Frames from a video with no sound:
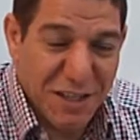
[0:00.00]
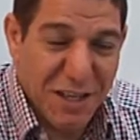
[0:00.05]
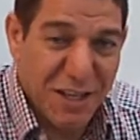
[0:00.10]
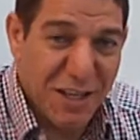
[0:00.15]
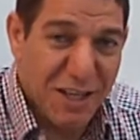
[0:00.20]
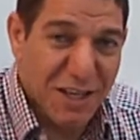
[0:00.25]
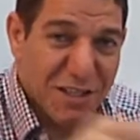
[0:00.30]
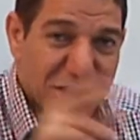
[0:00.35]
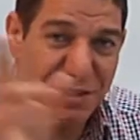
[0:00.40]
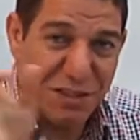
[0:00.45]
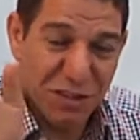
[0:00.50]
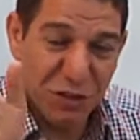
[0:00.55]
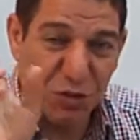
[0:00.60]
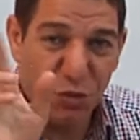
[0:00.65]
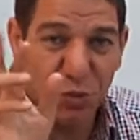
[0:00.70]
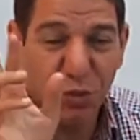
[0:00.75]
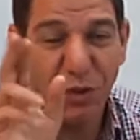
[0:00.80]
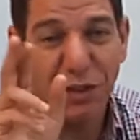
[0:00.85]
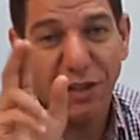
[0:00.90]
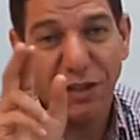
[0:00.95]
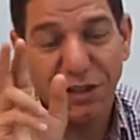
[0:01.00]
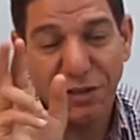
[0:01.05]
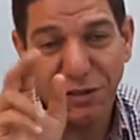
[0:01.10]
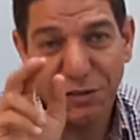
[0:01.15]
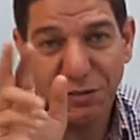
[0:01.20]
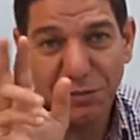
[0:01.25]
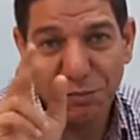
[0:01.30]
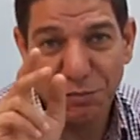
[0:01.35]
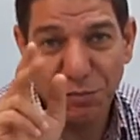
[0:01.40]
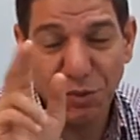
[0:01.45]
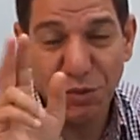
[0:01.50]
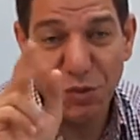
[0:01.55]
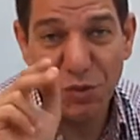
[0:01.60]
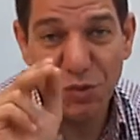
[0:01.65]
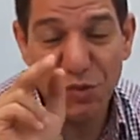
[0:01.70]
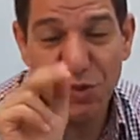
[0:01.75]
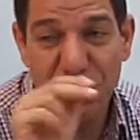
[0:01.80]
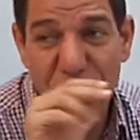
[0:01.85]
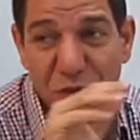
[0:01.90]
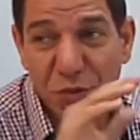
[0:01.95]
as it were,
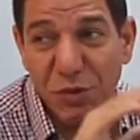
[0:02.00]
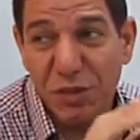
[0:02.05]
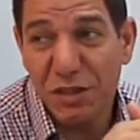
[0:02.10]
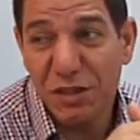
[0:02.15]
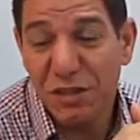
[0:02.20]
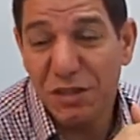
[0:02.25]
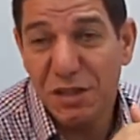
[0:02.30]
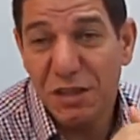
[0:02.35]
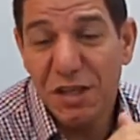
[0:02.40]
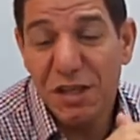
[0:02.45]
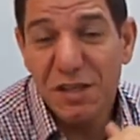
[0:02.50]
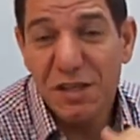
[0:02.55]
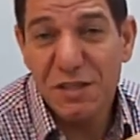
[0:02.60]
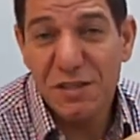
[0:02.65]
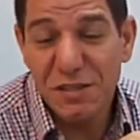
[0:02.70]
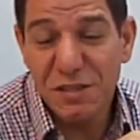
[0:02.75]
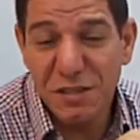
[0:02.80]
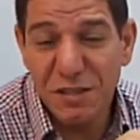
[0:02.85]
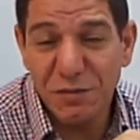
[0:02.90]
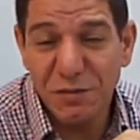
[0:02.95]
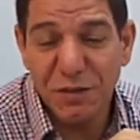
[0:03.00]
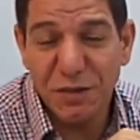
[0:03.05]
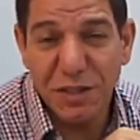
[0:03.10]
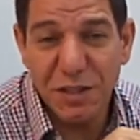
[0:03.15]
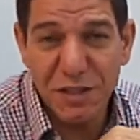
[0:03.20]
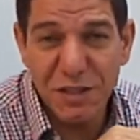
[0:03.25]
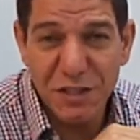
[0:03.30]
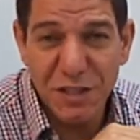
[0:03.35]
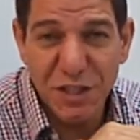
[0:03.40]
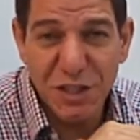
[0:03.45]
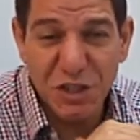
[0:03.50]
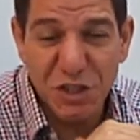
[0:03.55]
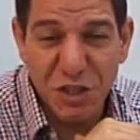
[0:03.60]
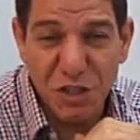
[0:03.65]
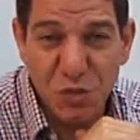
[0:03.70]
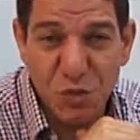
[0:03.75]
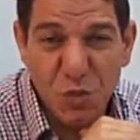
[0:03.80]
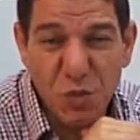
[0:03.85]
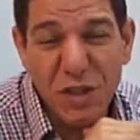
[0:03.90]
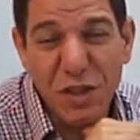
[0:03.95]
because the word
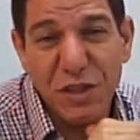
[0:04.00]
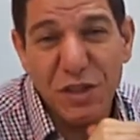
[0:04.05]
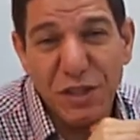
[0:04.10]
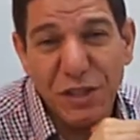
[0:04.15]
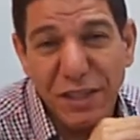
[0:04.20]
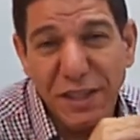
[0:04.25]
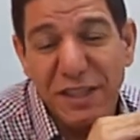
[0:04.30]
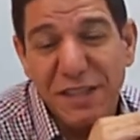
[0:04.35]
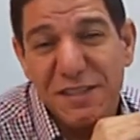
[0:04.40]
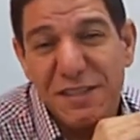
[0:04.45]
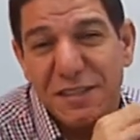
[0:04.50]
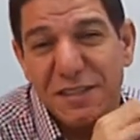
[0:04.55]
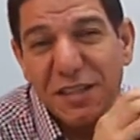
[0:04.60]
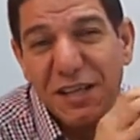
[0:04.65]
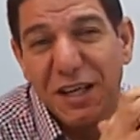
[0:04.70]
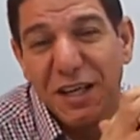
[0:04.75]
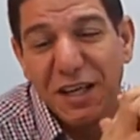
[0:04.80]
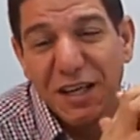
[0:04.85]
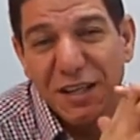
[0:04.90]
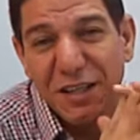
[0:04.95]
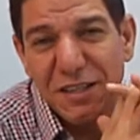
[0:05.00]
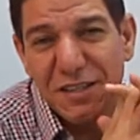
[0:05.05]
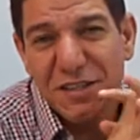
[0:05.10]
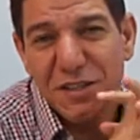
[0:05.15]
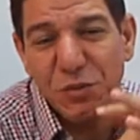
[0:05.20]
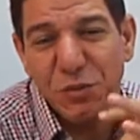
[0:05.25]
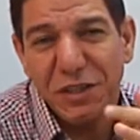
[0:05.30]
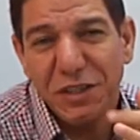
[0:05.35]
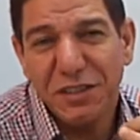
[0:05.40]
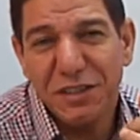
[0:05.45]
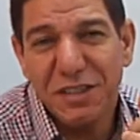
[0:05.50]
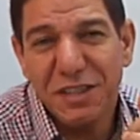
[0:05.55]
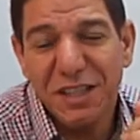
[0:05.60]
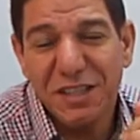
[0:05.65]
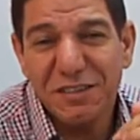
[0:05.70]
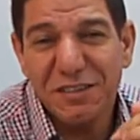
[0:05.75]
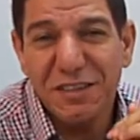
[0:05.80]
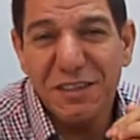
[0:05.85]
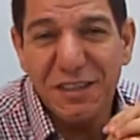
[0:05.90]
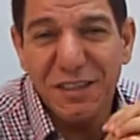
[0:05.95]
civilization with S is the word
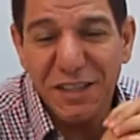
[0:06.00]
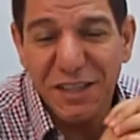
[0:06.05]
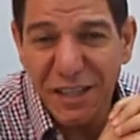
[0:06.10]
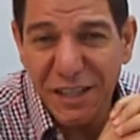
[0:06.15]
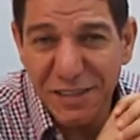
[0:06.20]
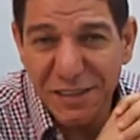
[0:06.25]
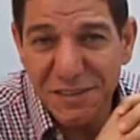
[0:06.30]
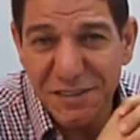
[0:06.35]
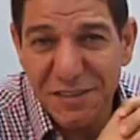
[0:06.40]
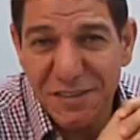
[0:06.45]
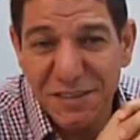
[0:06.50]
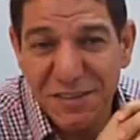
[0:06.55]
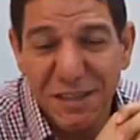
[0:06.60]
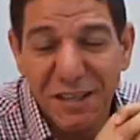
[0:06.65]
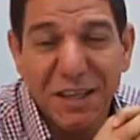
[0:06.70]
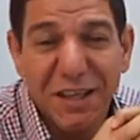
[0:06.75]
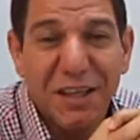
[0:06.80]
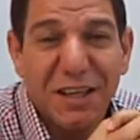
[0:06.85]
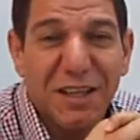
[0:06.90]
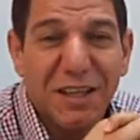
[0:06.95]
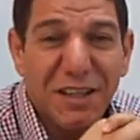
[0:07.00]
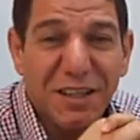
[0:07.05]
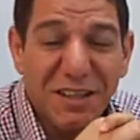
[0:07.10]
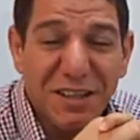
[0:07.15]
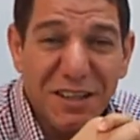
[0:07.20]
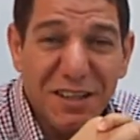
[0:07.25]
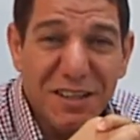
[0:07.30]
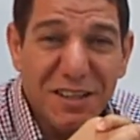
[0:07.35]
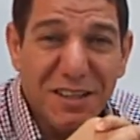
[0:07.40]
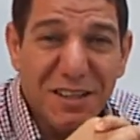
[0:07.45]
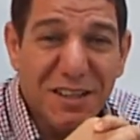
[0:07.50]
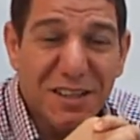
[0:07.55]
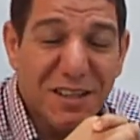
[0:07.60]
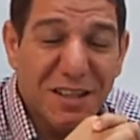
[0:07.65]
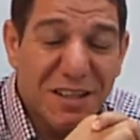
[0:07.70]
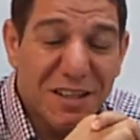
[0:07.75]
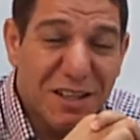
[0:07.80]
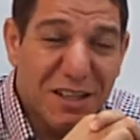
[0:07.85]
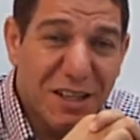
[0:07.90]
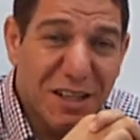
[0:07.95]
that he hates in
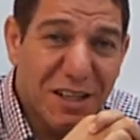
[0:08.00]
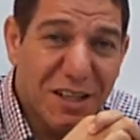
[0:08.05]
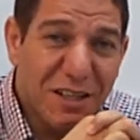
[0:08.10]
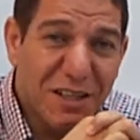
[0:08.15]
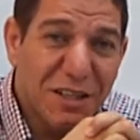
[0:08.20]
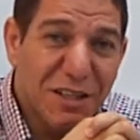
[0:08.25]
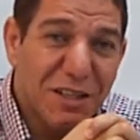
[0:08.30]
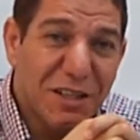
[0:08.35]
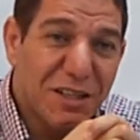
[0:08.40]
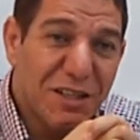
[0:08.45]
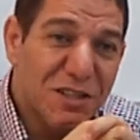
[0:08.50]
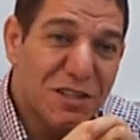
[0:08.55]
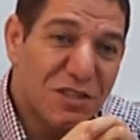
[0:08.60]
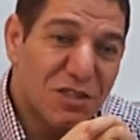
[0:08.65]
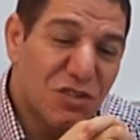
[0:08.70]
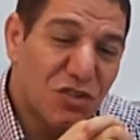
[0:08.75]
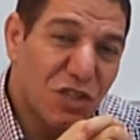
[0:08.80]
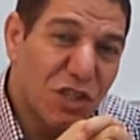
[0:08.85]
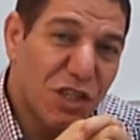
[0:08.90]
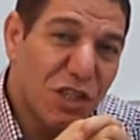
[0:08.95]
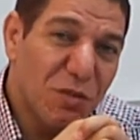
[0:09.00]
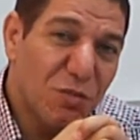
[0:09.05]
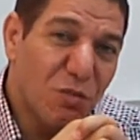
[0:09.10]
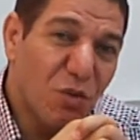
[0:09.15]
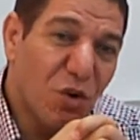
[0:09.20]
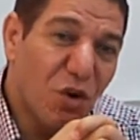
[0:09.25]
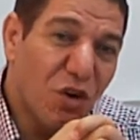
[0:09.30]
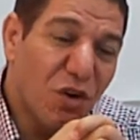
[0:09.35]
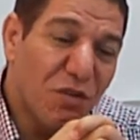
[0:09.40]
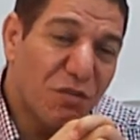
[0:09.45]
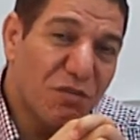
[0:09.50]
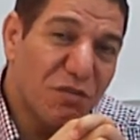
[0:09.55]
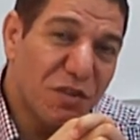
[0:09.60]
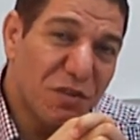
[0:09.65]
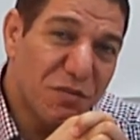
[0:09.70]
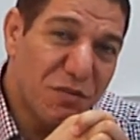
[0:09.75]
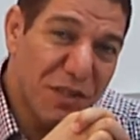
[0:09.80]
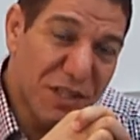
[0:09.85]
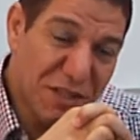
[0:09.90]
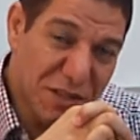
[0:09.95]
the stream of
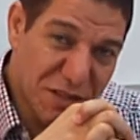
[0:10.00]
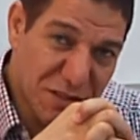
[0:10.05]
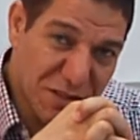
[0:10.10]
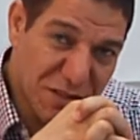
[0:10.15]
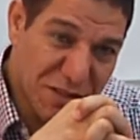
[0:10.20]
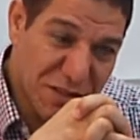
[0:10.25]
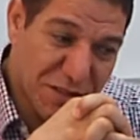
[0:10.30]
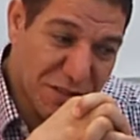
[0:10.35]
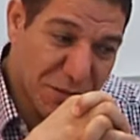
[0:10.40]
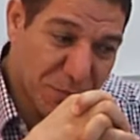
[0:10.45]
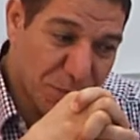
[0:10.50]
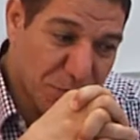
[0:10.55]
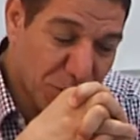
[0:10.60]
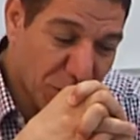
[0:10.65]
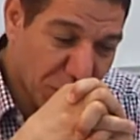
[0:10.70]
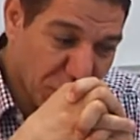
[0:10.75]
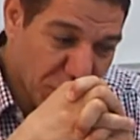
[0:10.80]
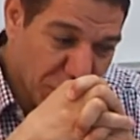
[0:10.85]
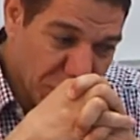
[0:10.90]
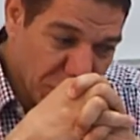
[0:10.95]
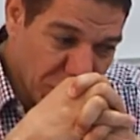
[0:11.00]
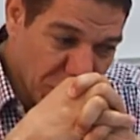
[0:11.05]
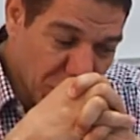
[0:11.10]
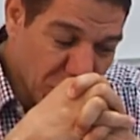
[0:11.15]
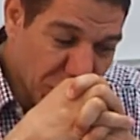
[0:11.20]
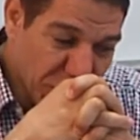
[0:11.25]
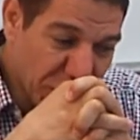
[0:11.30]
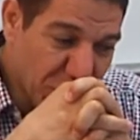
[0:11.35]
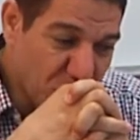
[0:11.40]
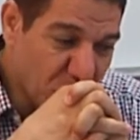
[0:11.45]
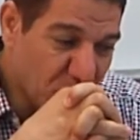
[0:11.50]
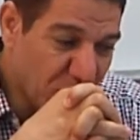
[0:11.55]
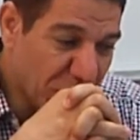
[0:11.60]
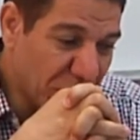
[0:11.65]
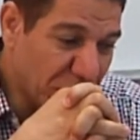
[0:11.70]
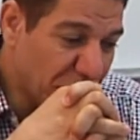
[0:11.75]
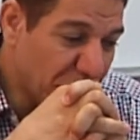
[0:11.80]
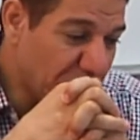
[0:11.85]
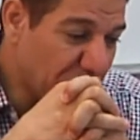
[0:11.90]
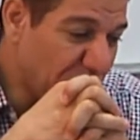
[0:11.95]
events. Okay,
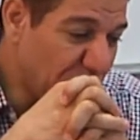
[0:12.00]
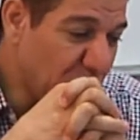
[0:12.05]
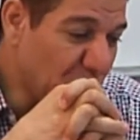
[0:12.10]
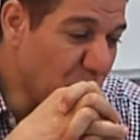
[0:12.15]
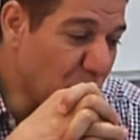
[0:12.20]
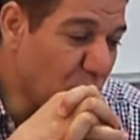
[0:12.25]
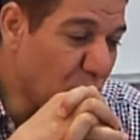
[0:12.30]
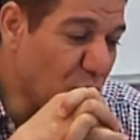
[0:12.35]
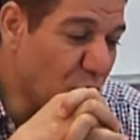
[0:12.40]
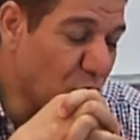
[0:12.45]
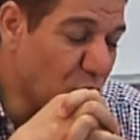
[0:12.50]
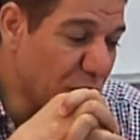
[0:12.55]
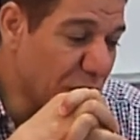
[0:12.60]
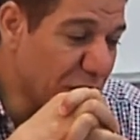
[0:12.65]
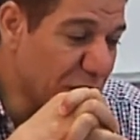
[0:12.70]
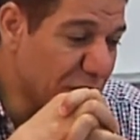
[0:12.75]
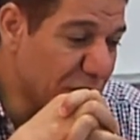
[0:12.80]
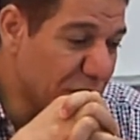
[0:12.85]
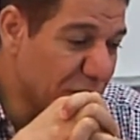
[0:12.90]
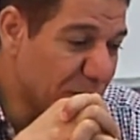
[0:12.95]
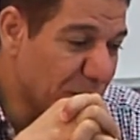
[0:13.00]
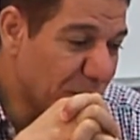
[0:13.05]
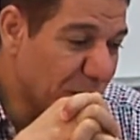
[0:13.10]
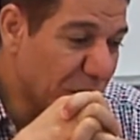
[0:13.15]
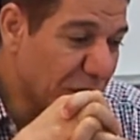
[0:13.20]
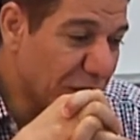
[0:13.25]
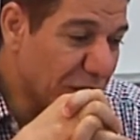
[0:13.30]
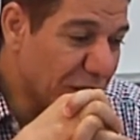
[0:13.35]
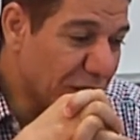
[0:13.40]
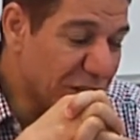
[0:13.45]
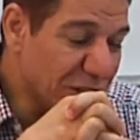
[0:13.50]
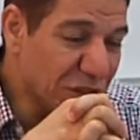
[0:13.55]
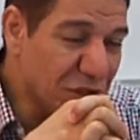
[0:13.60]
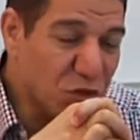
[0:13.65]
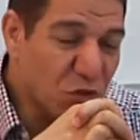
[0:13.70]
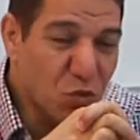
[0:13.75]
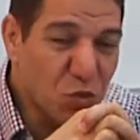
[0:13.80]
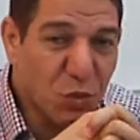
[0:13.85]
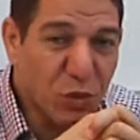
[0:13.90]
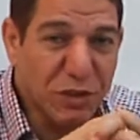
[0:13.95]
when he always
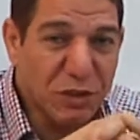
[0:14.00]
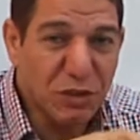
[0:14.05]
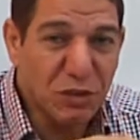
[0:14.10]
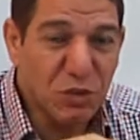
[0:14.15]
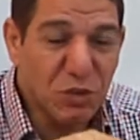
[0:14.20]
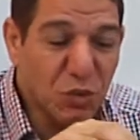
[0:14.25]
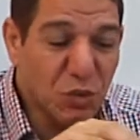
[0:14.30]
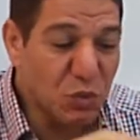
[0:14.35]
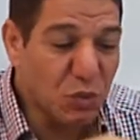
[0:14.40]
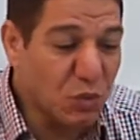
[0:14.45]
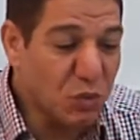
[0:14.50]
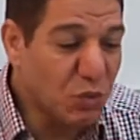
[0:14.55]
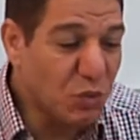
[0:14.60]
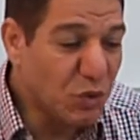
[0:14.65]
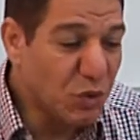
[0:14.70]
doesn't want to